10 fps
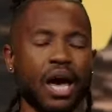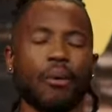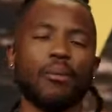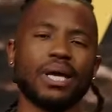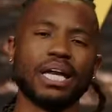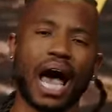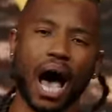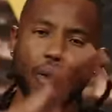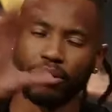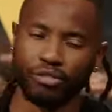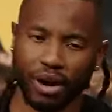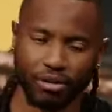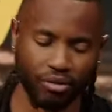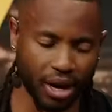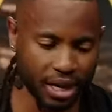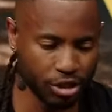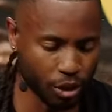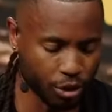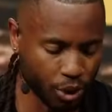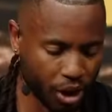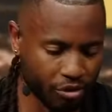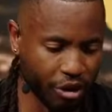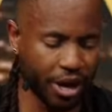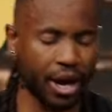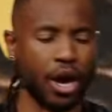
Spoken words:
when we get out of fight or flight and into rest and recovery,